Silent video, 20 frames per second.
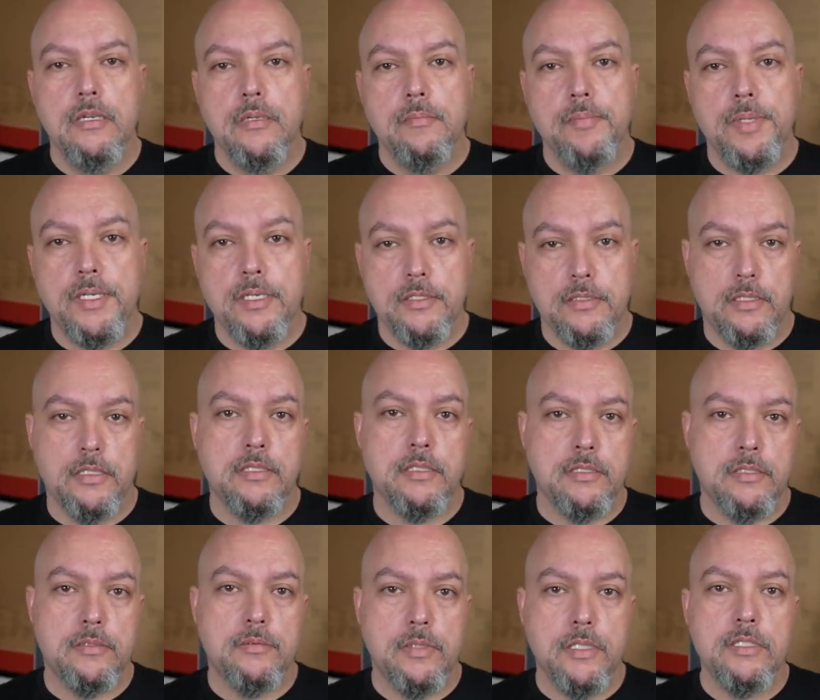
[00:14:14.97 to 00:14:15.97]
because this
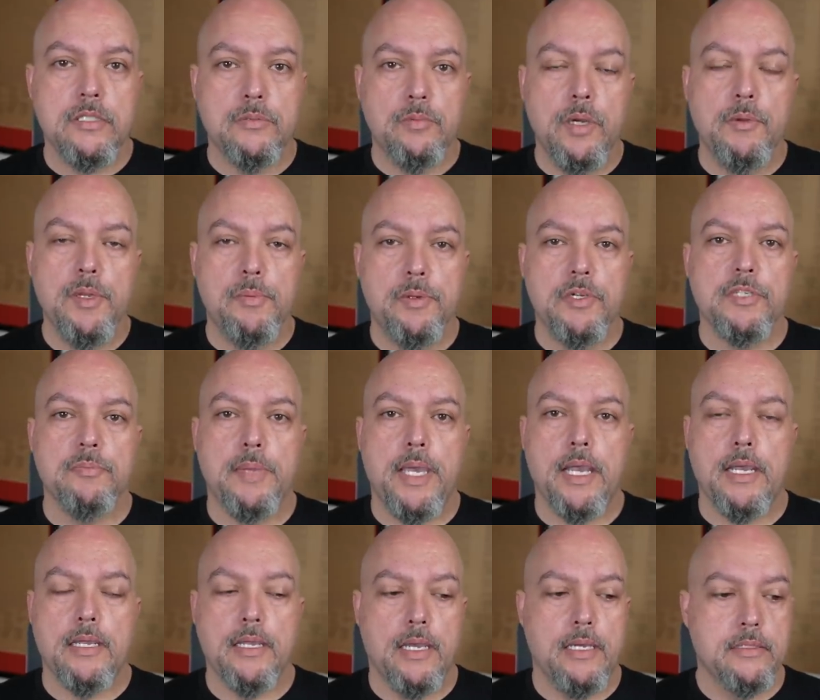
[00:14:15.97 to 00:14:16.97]
is this is where we push
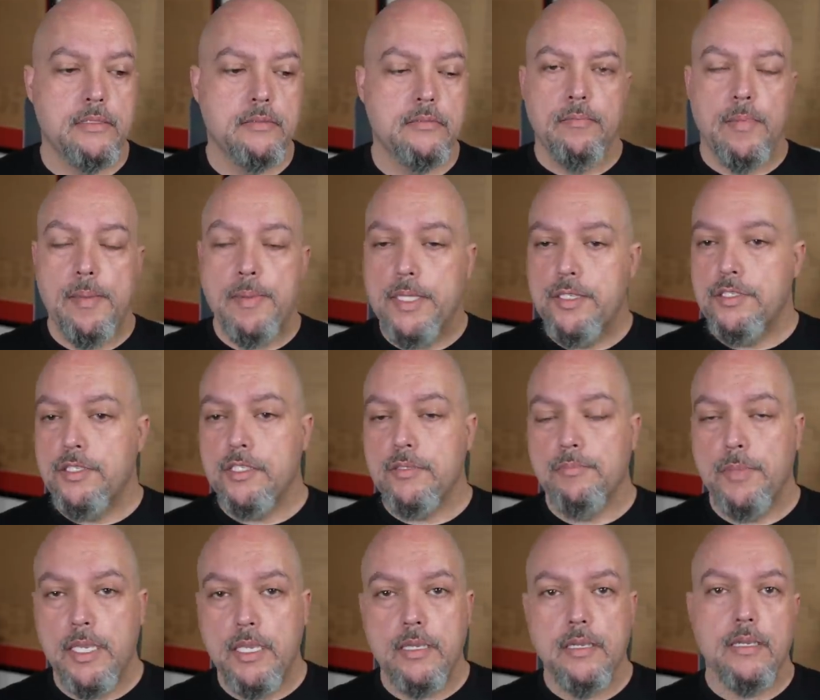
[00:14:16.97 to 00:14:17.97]
back, guys. Maybe it's just
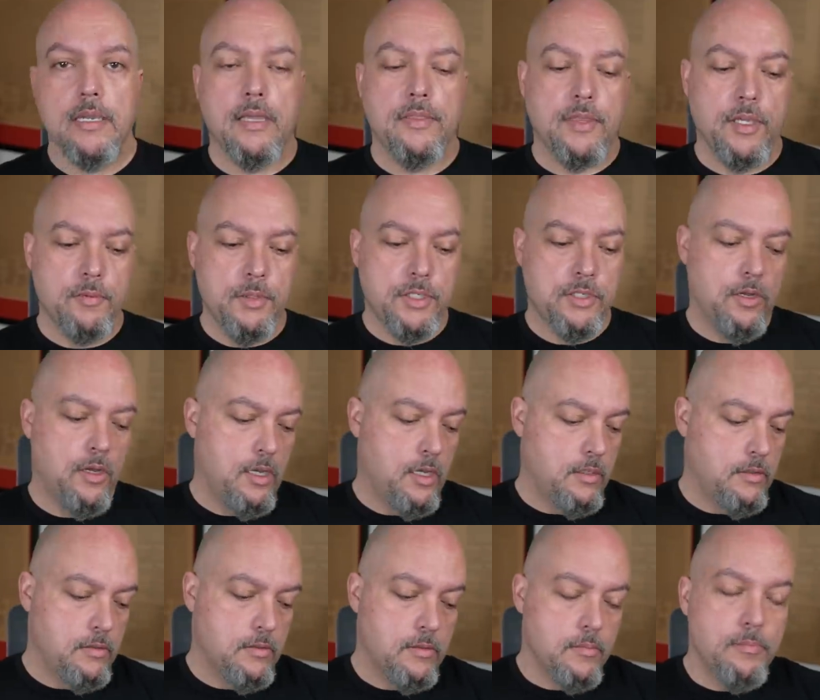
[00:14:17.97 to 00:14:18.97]
me. I think we should
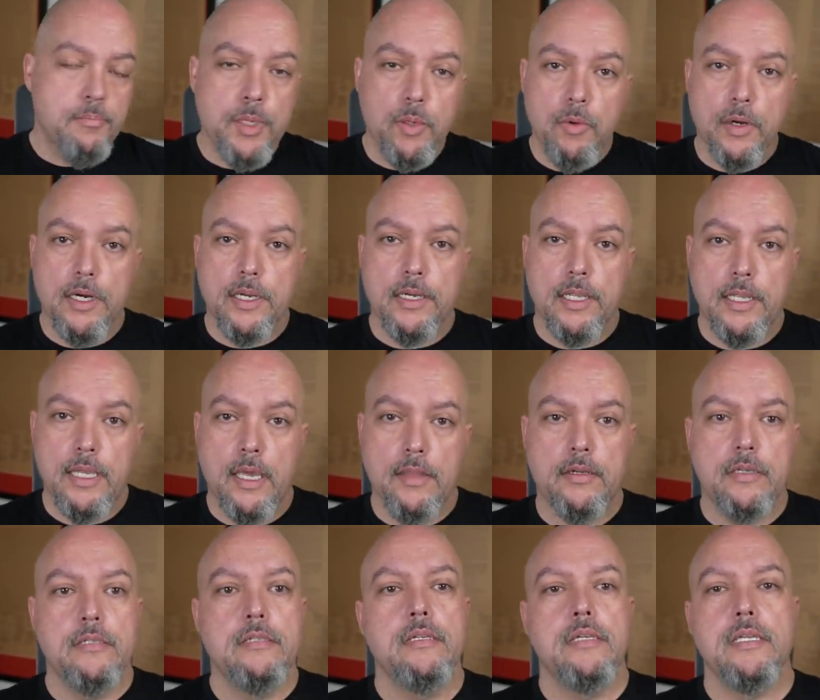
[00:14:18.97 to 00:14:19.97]
all be working
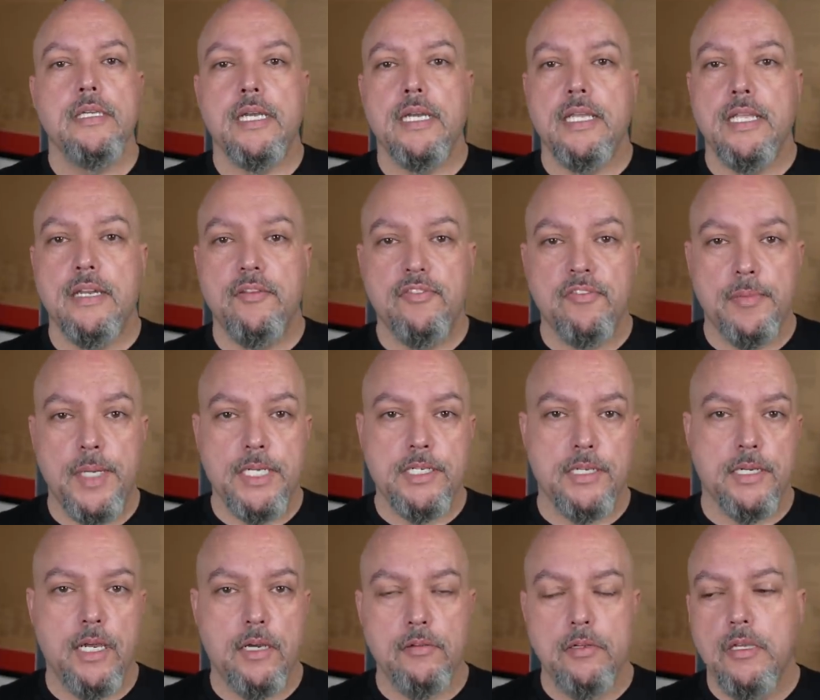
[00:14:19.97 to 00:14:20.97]
together, getting
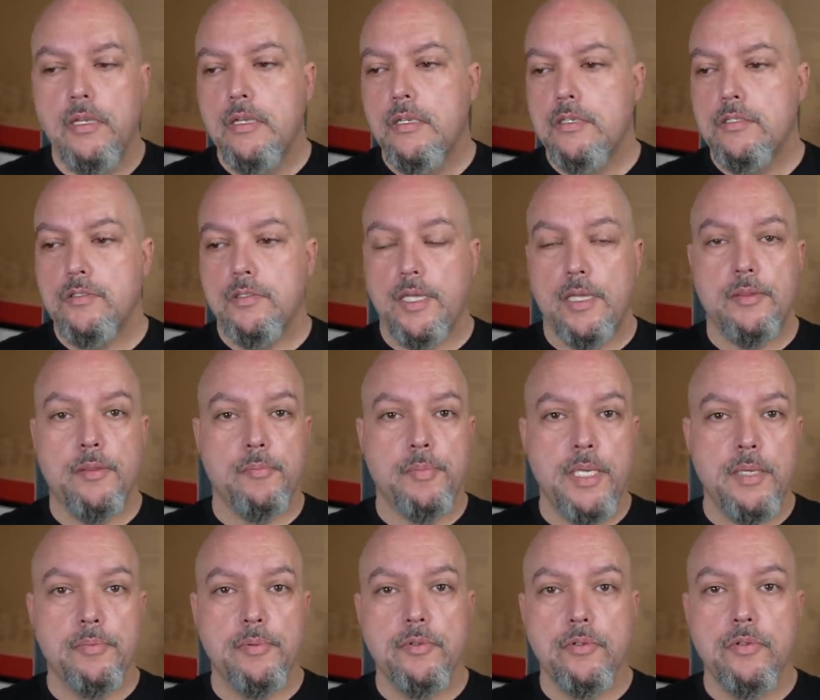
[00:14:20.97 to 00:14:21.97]
information out so that the
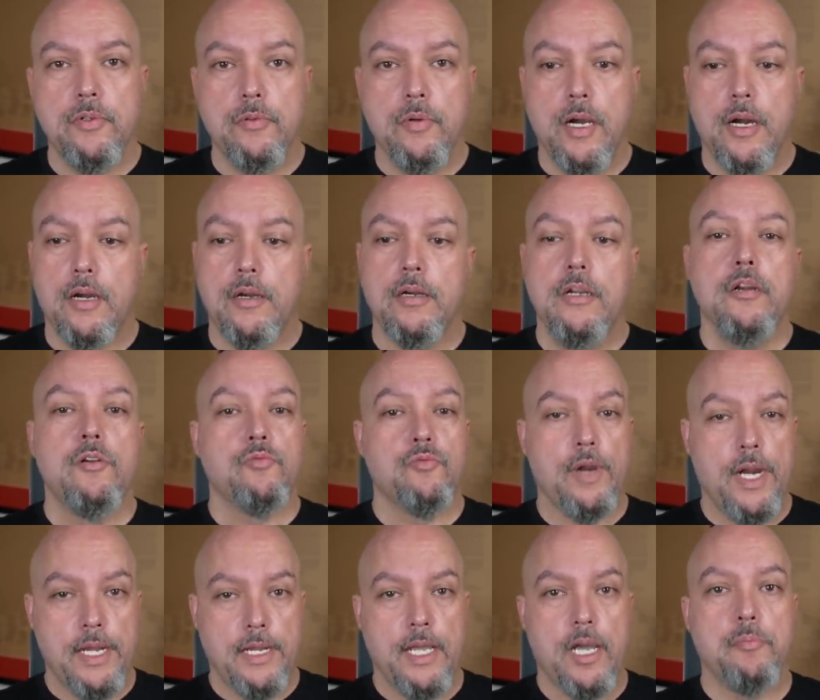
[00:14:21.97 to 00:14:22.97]
people who are
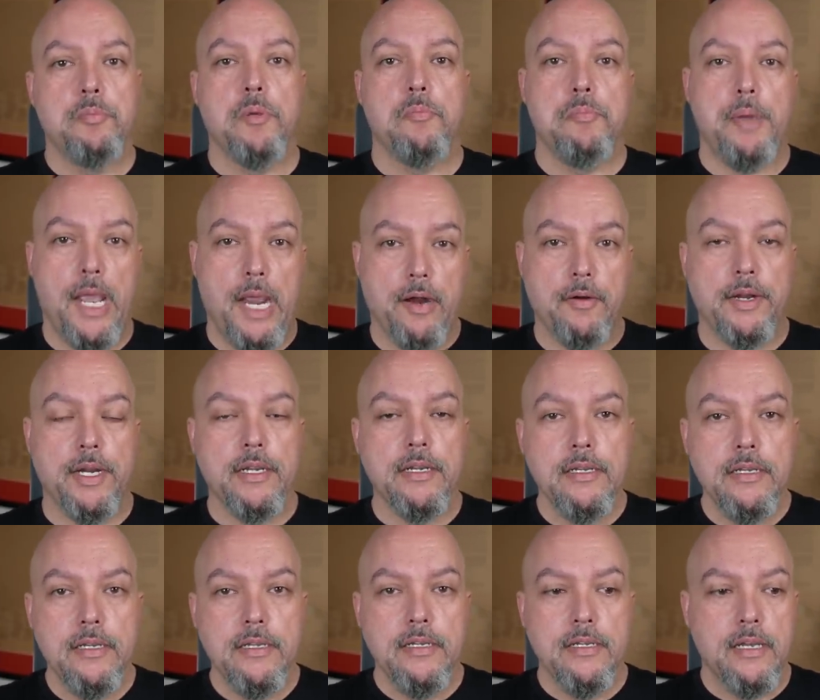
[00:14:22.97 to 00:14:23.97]
right now preparing
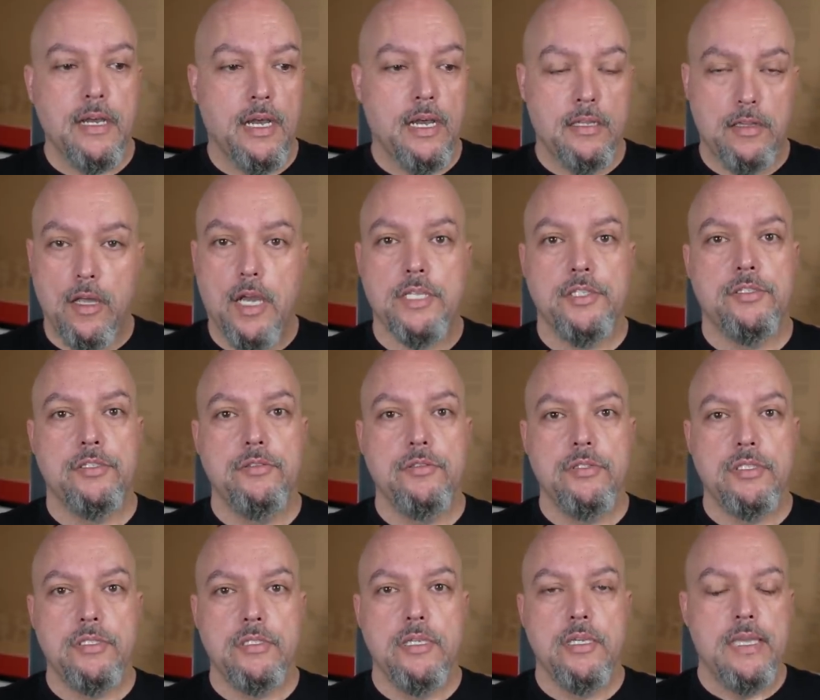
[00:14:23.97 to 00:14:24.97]
uh,
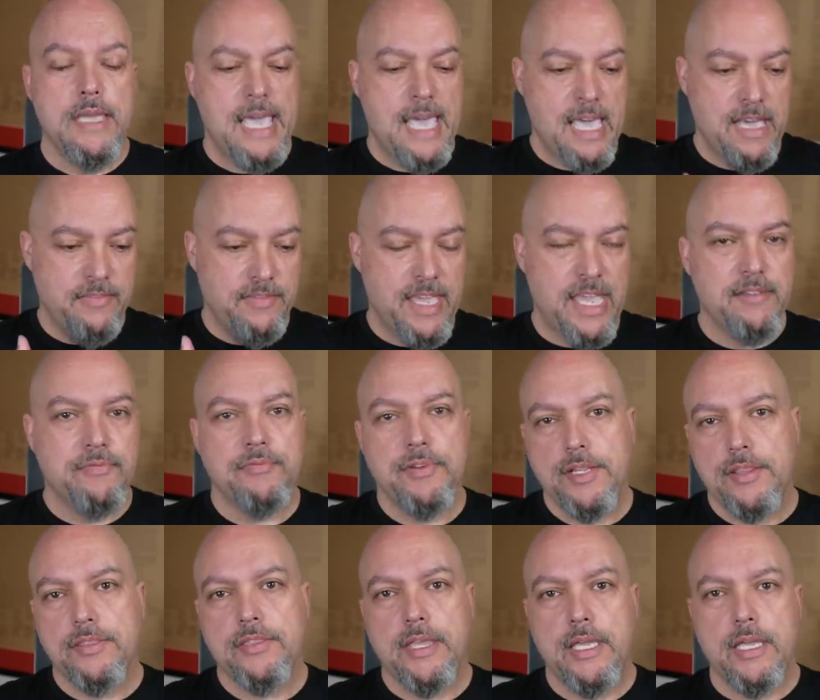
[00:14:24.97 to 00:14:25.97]
lawsuits have
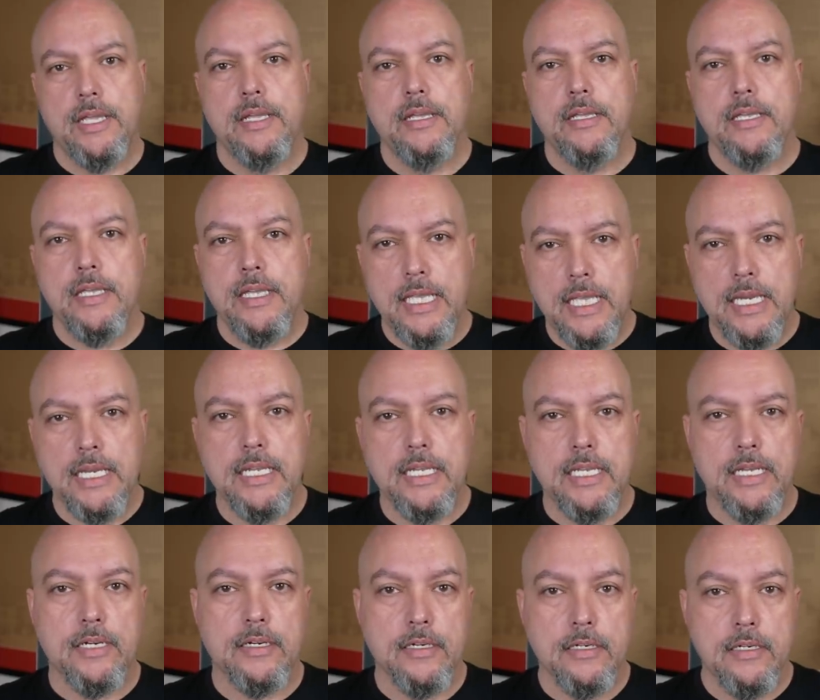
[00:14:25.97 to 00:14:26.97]
everything in
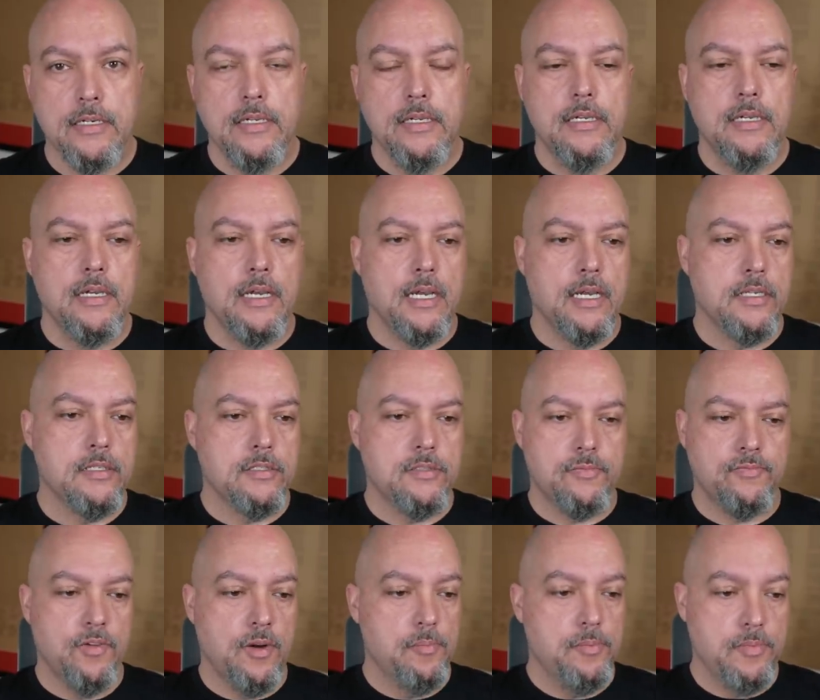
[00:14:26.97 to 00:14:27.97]
here uh,
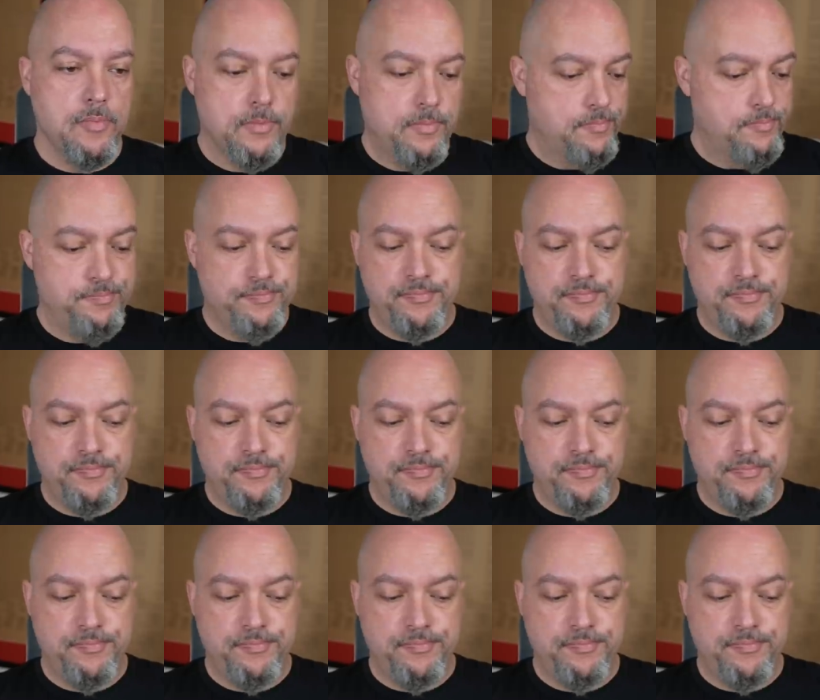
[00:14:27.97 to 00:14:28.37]
from